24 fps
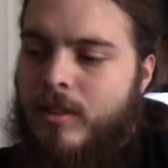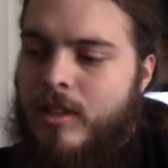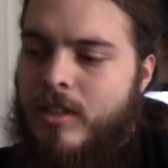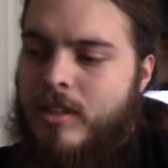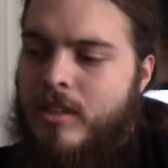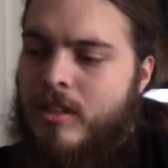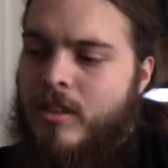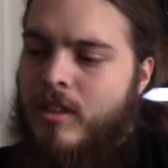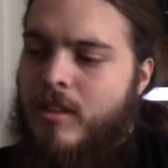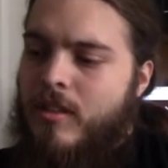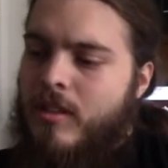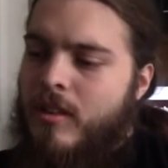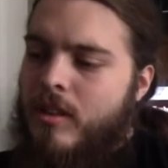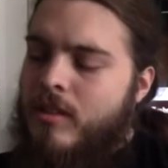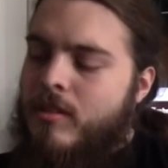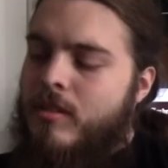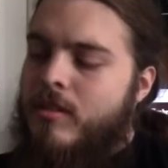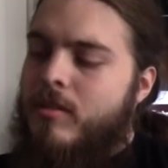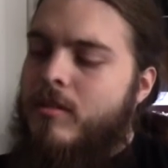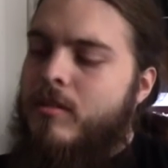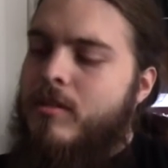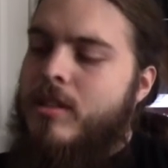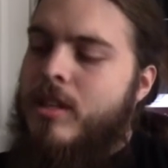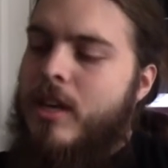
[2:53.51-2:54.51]
There's another thing
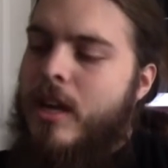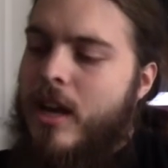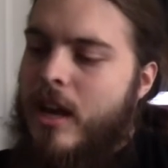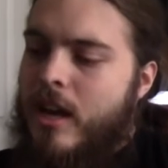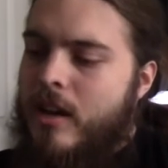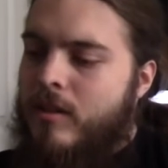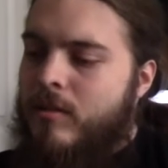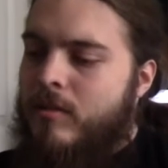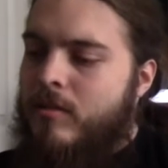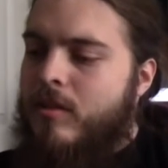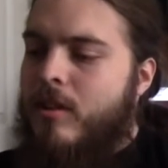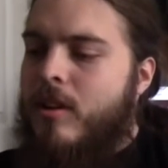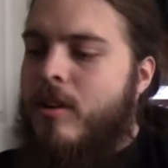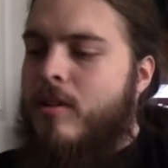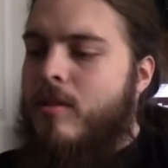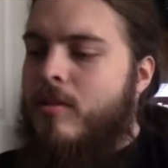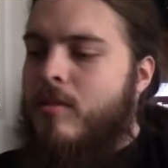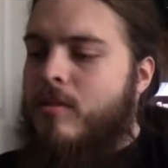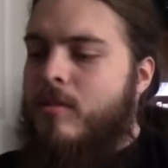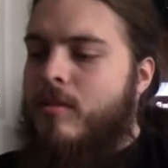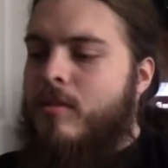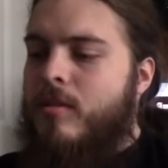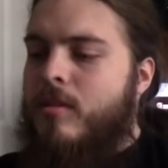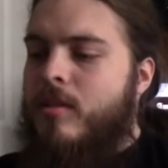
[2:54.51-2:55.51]
too, is that I don't
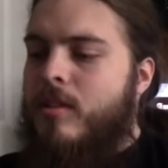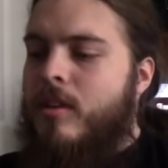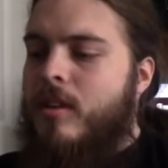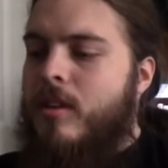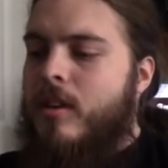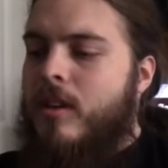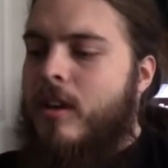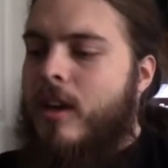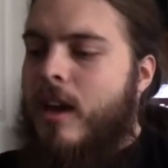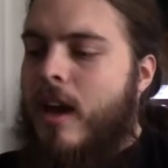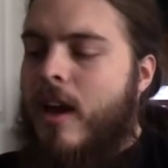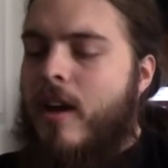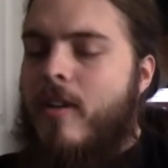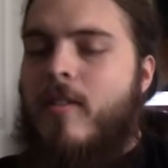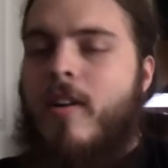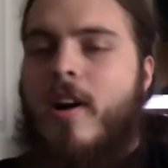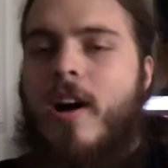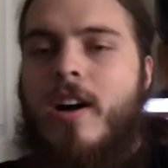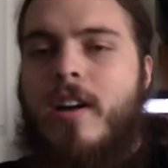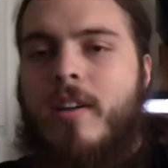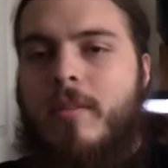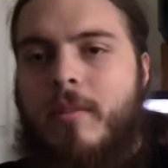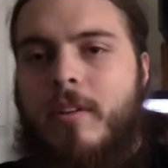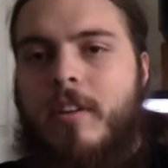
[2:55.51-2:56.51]
know how
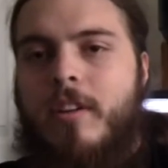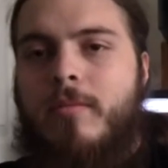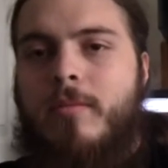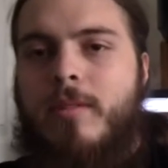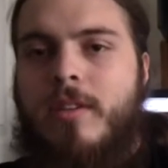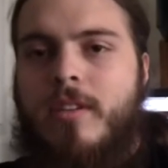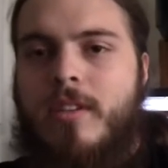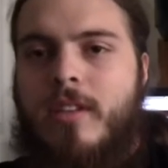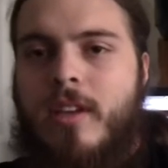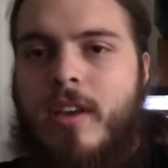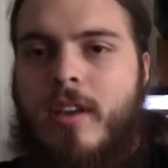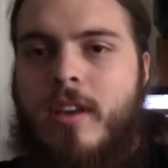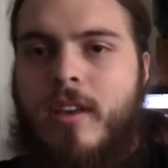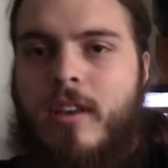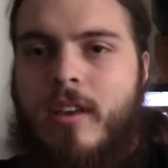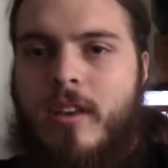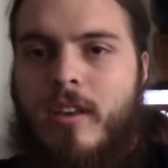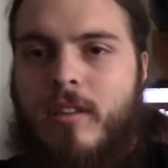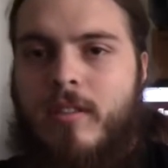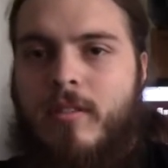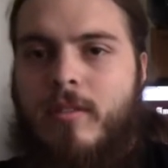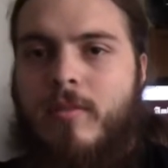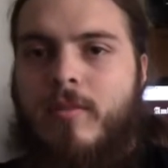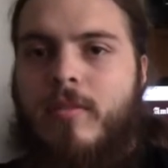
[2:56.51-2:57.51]
long I'm going to be staying
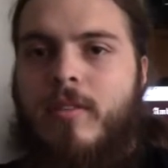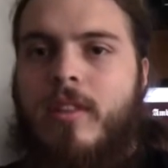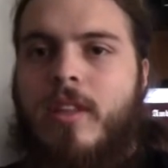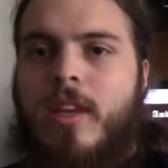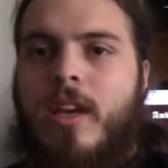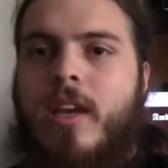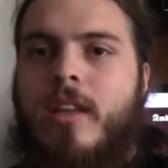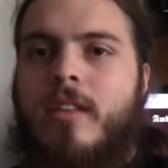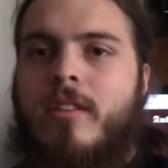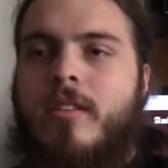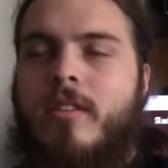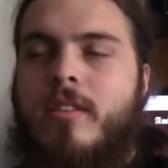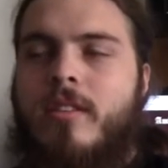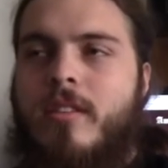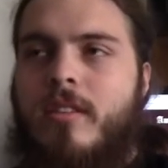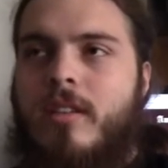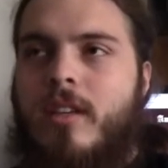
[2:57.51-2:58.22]
in Newfoundland.